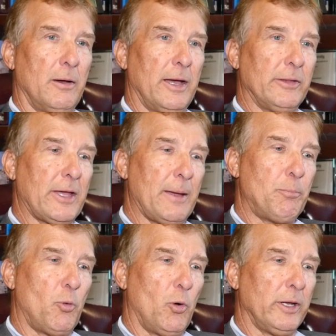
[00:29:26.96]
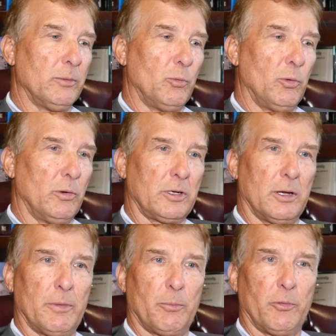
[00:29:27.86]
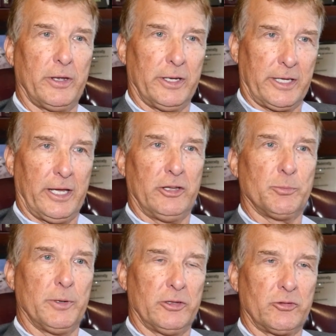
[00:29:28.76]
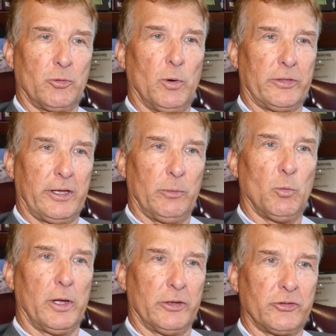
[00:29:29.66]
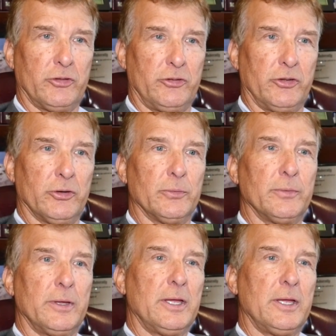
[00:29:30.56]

At that point, we'll come up with an engagement as to what they want us to do.